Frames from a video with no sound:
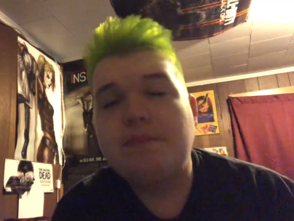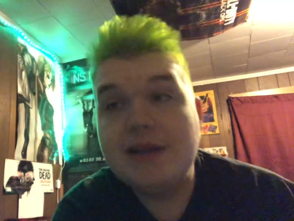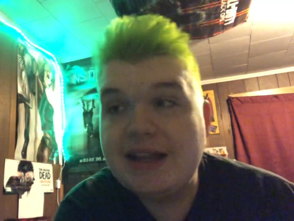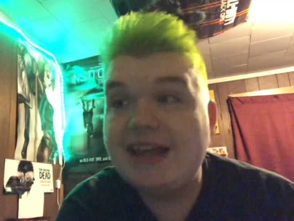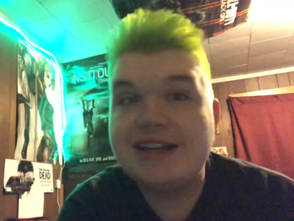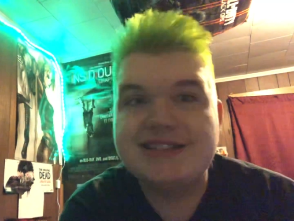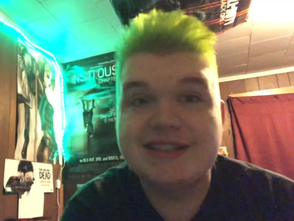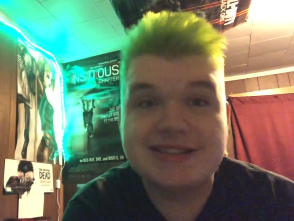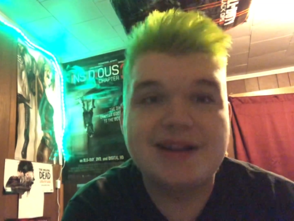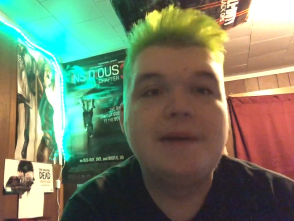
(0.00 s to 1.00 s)

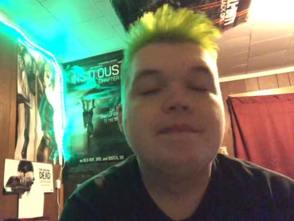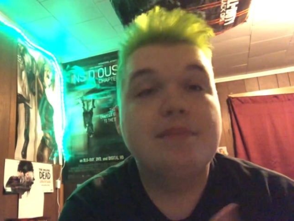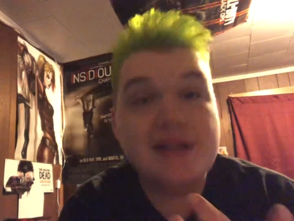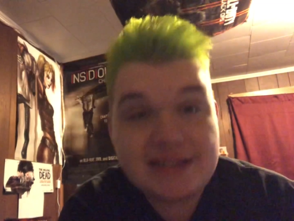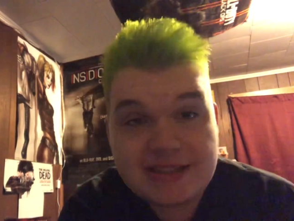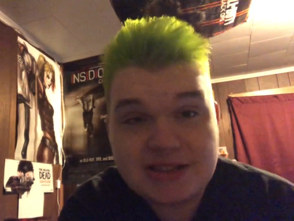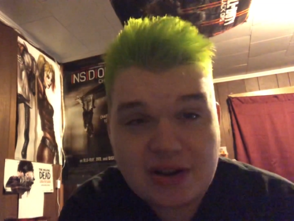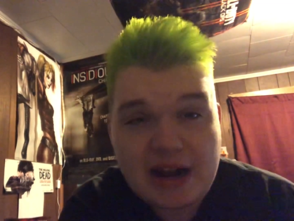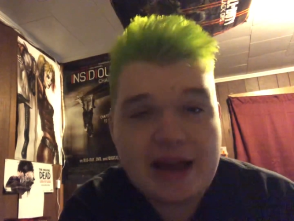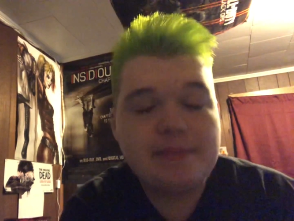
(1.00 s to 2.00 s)
please, please
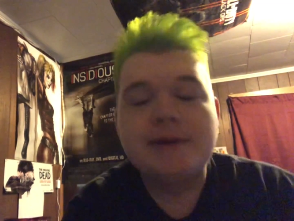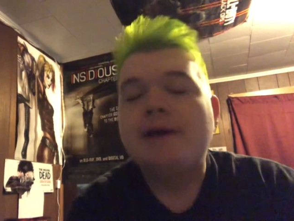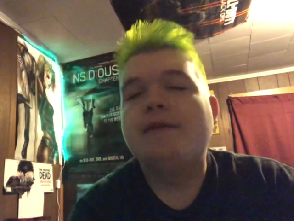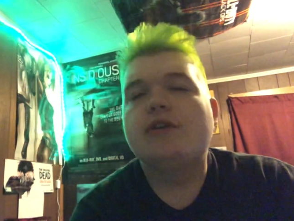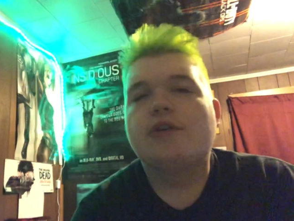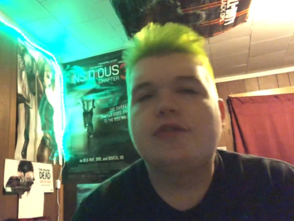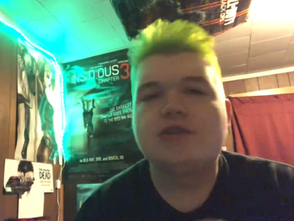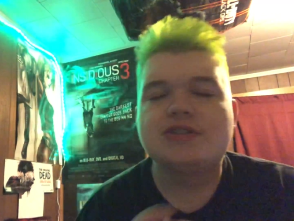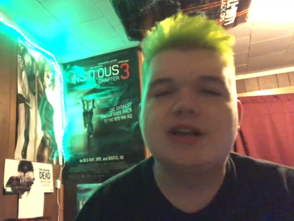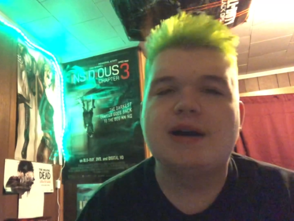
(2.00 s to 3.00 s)
subscribe if you're a
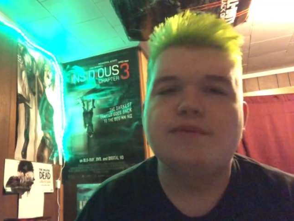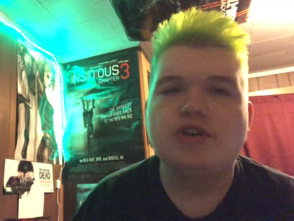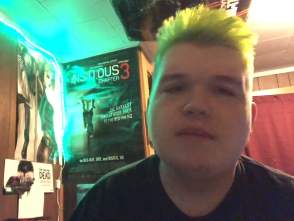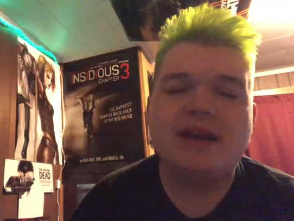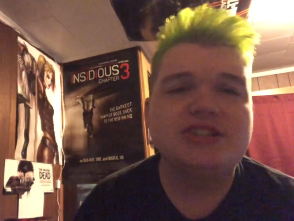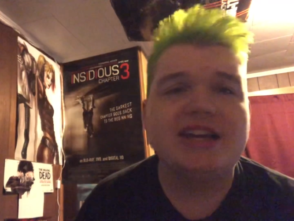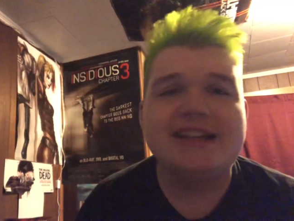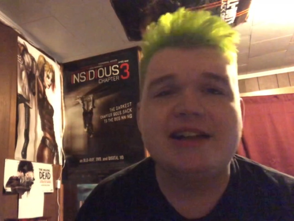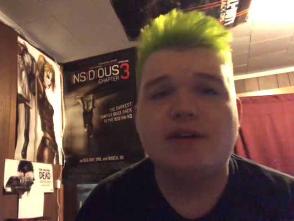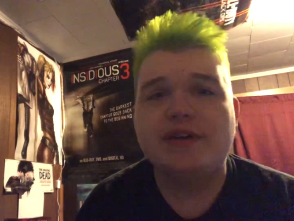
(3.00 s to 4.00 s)
first-time viewer. Make sure you hit
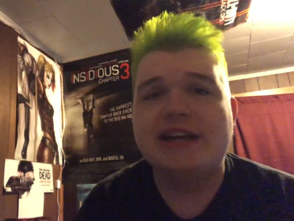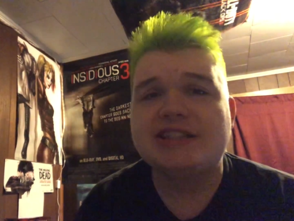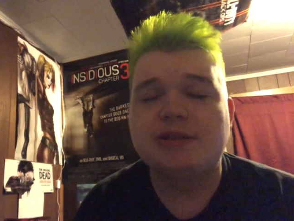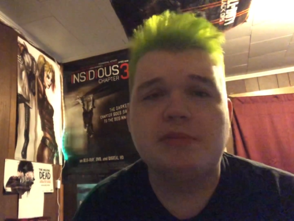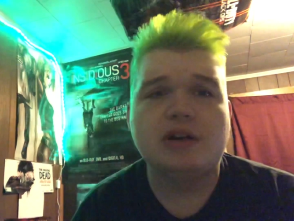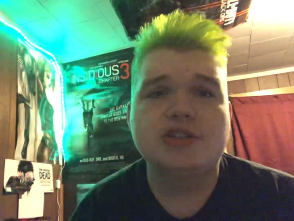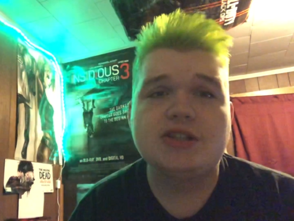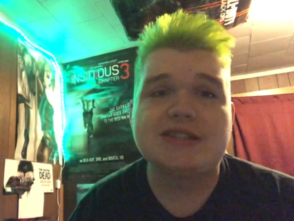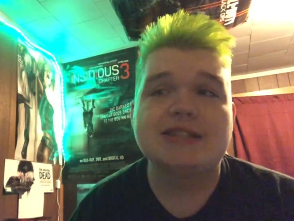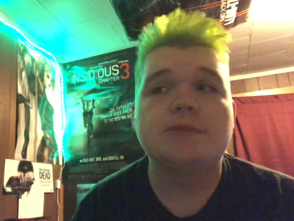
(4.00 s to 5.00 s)
that notification bell. It's
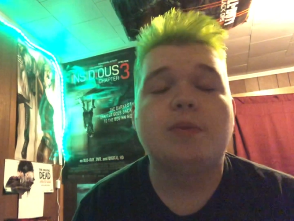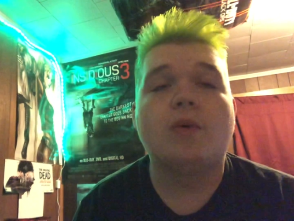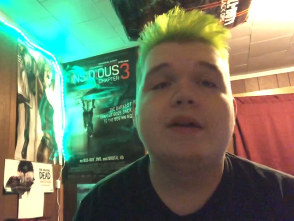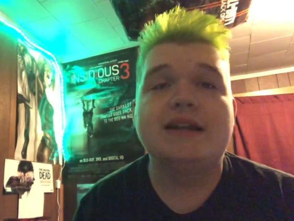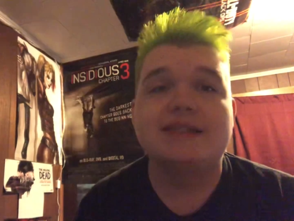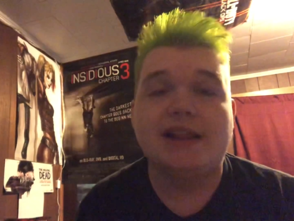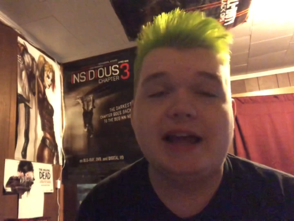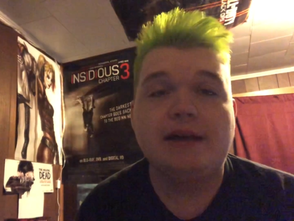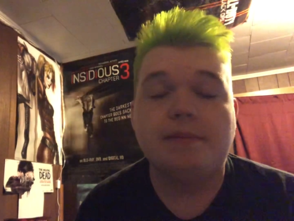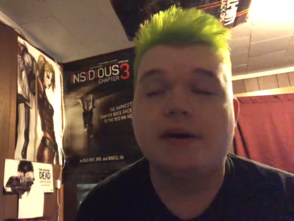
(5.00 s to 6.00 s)
just as important as the
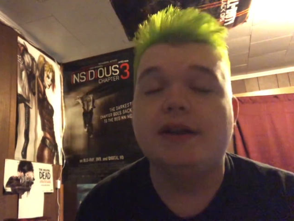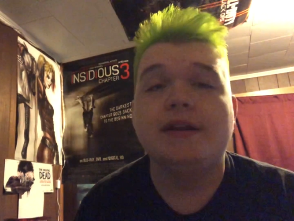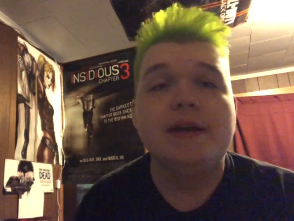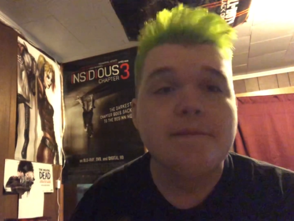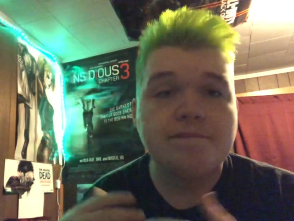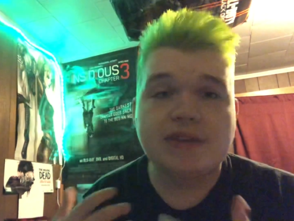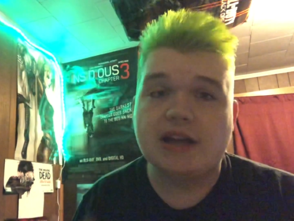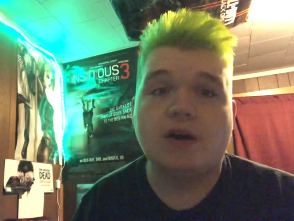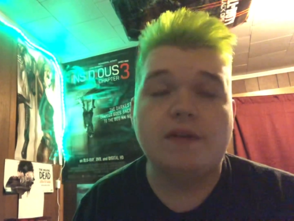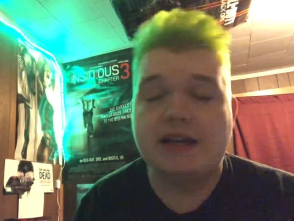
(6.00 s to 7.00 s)
like button and
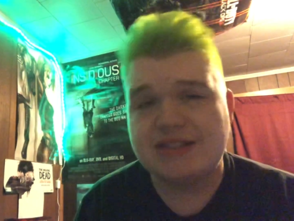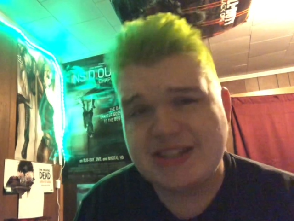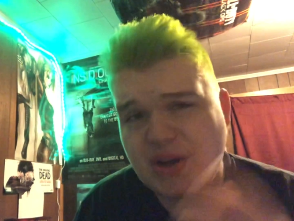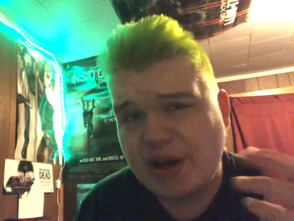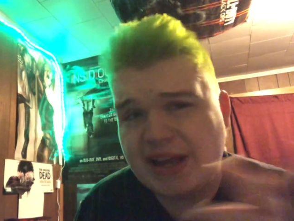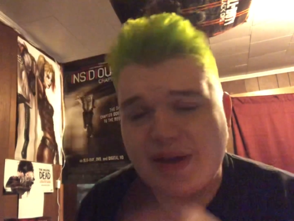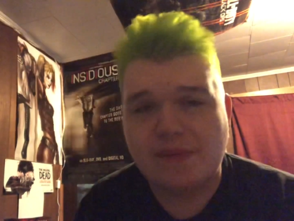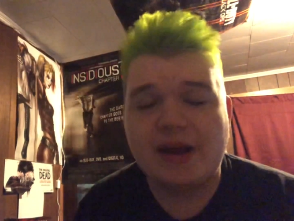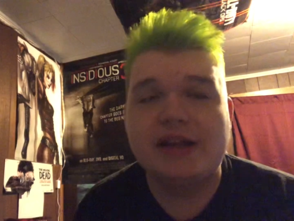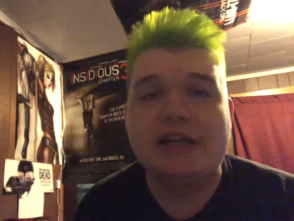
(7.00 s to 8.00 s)
all that. So let's go ahead and get
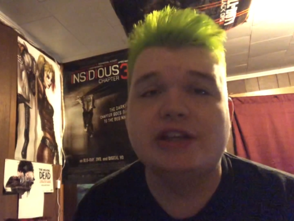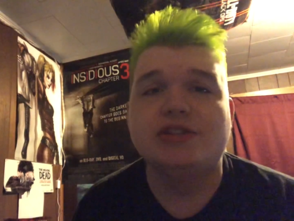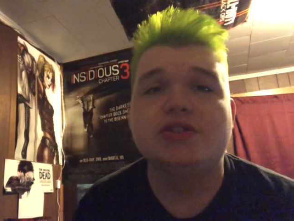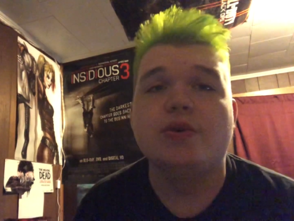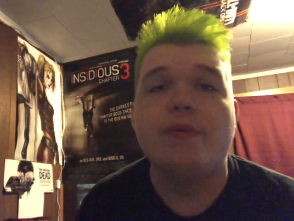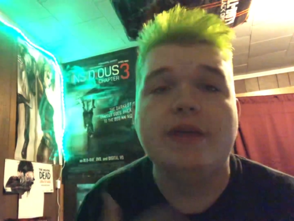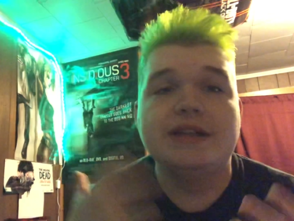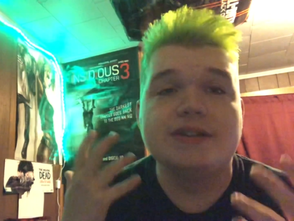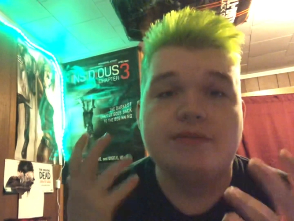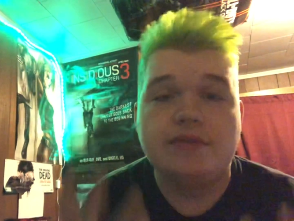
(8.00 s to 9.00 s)
right into
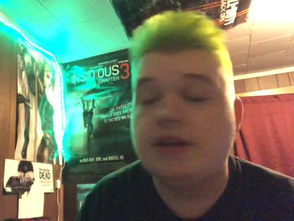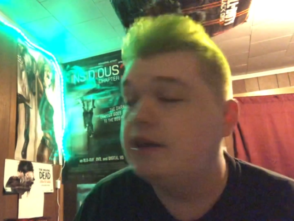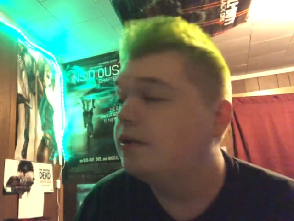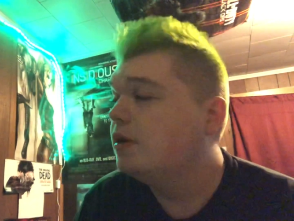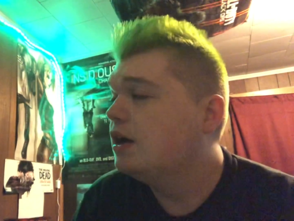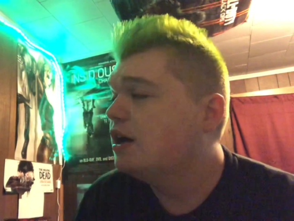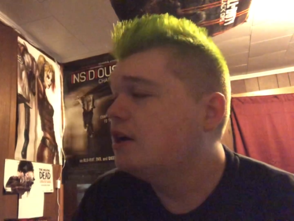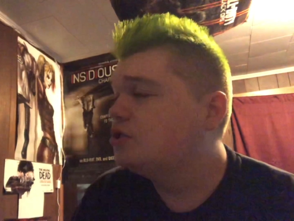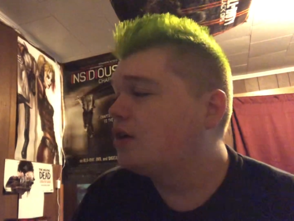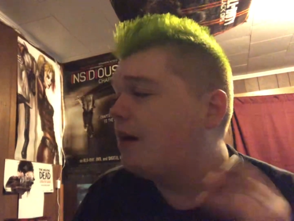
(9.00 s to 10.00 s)
this video.
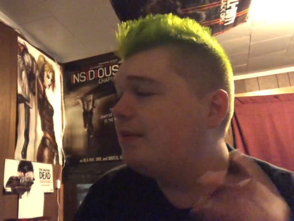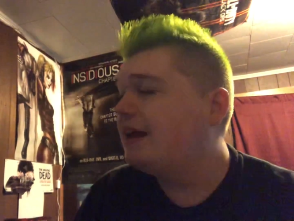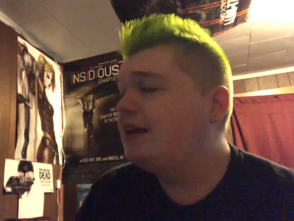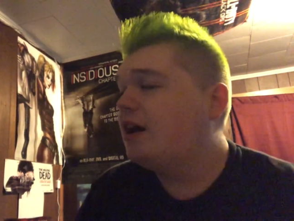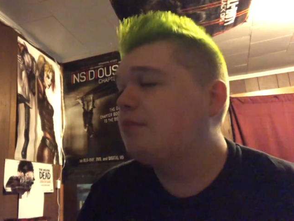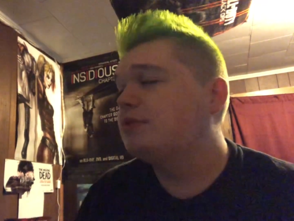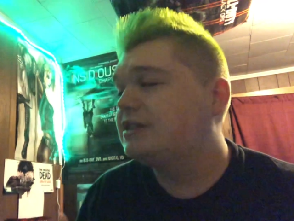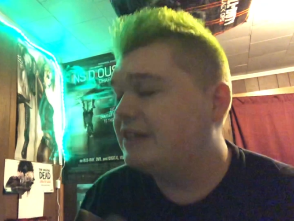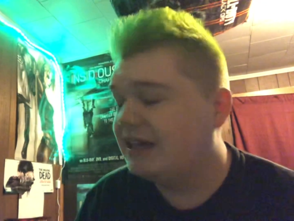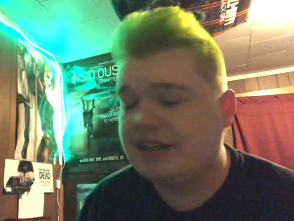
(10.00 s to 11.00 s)
So coming at number
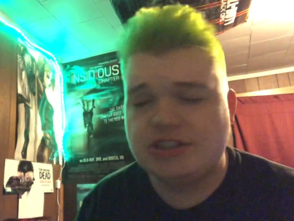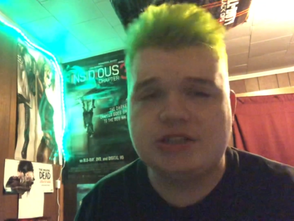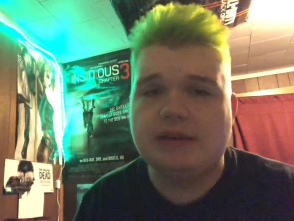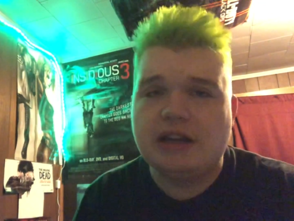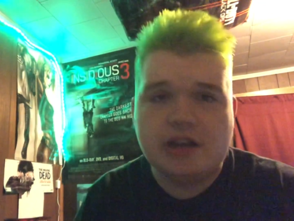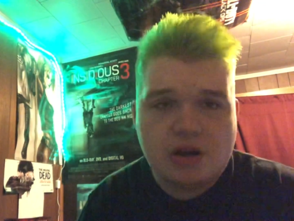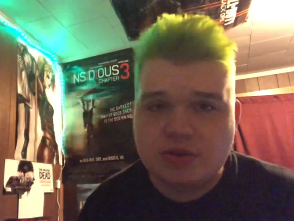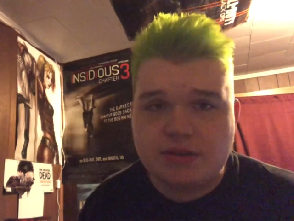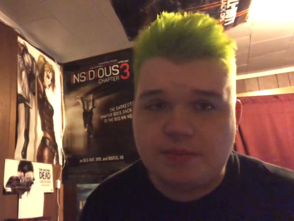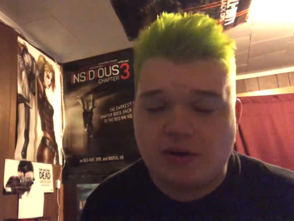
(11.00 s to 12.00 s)
10, should be no
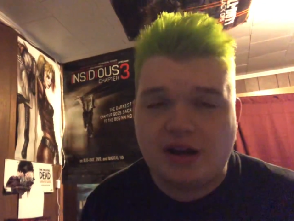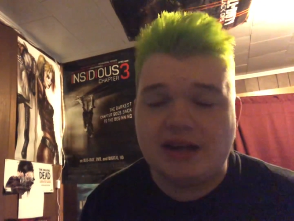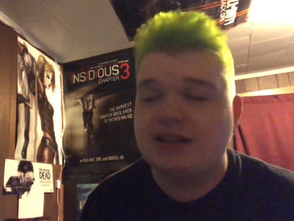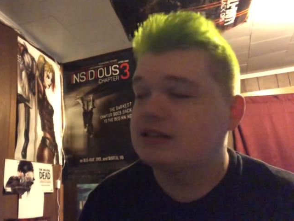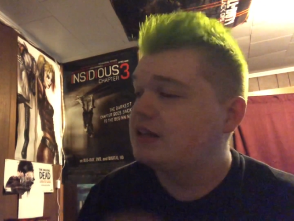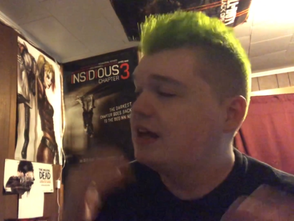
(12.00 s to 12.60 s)
surprise,